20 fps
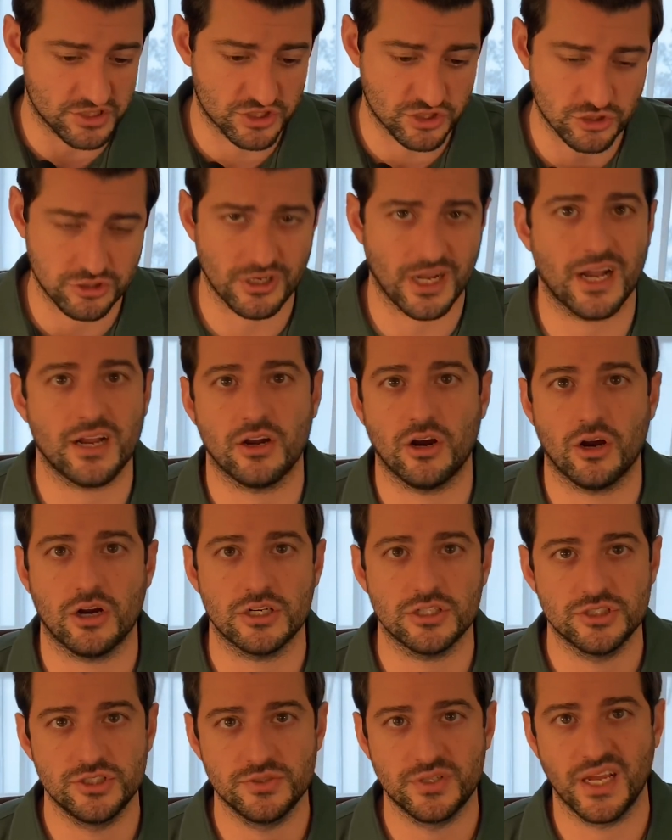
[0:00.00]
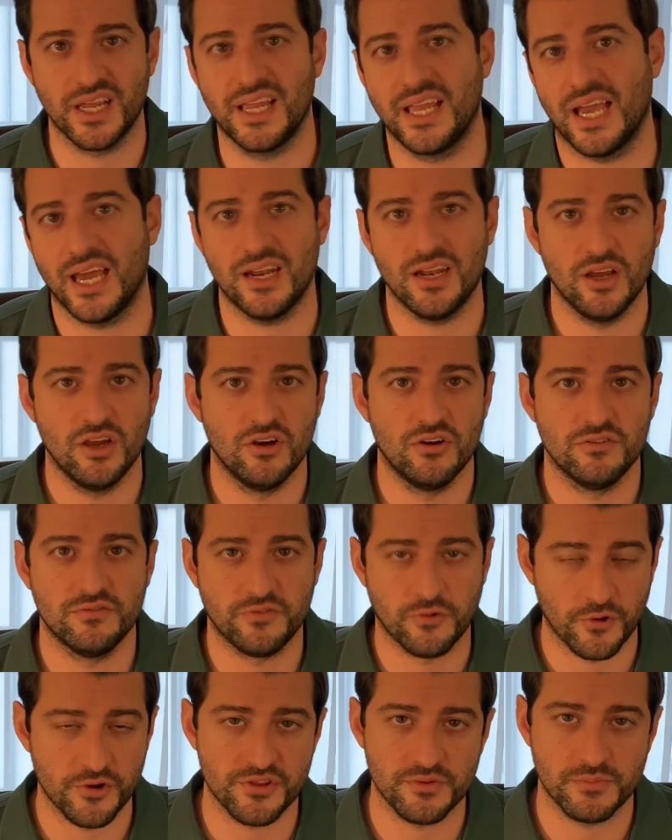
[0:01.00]
track cars you can get
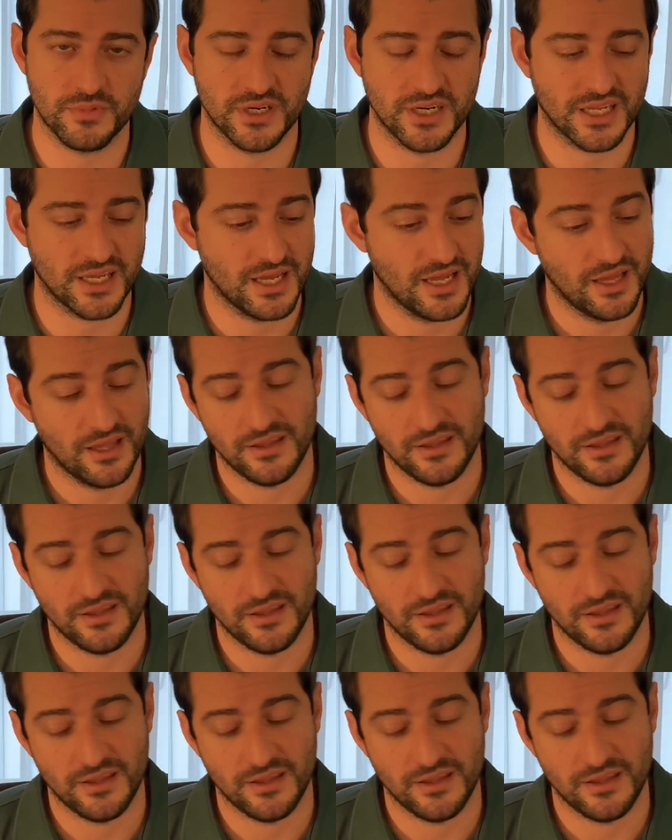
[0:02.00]
for the money.